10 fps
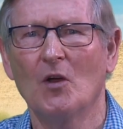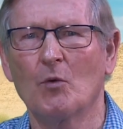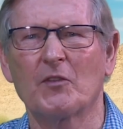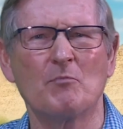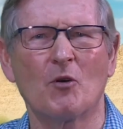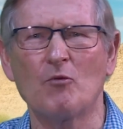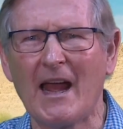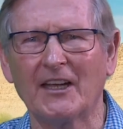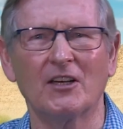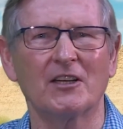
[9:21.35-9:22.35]
with
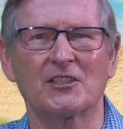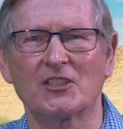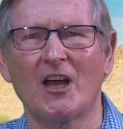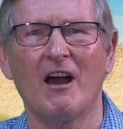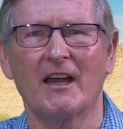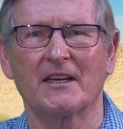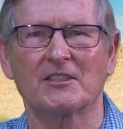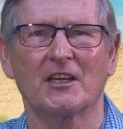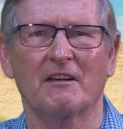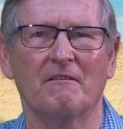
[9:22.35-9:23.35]
miraculous signs
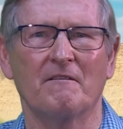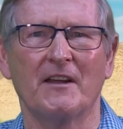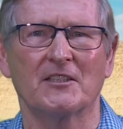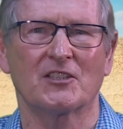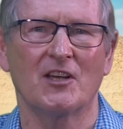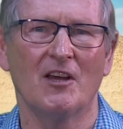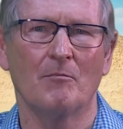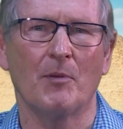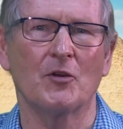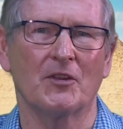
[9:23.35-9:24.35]
to convince
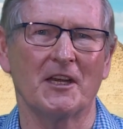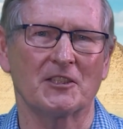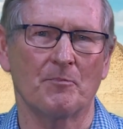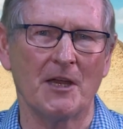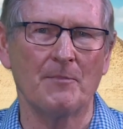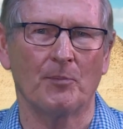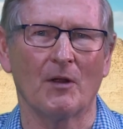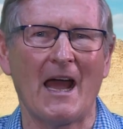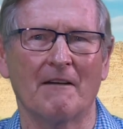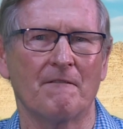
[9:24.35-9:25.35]
both his people
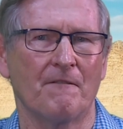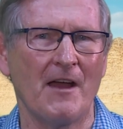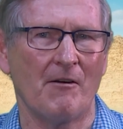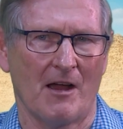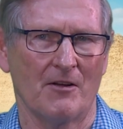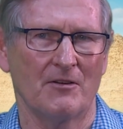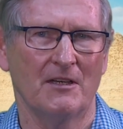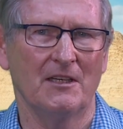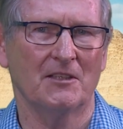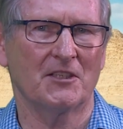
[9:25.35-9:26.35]
and Pharaoh
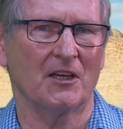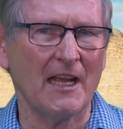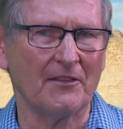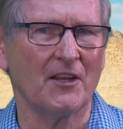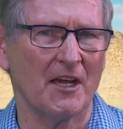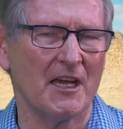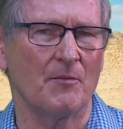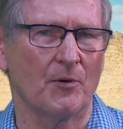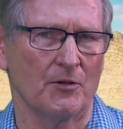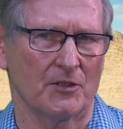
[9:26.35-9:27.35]
to let the
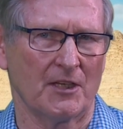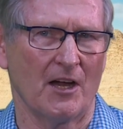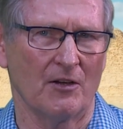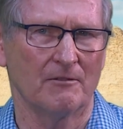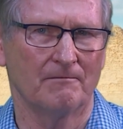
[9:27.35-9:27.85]
Hebrews go.